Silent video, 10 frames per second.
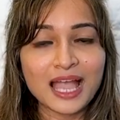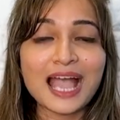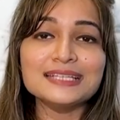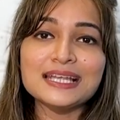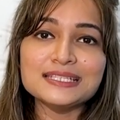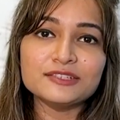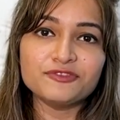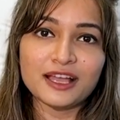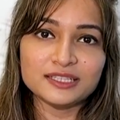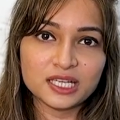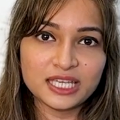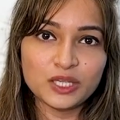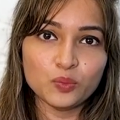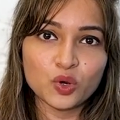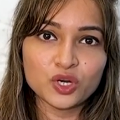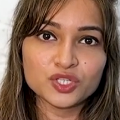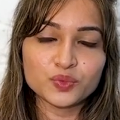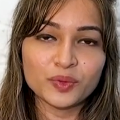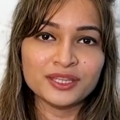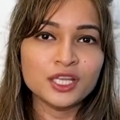Identify the keywords
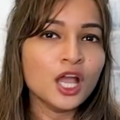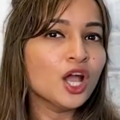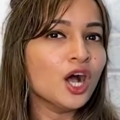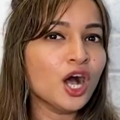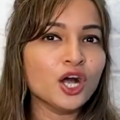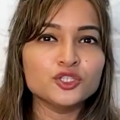with uh,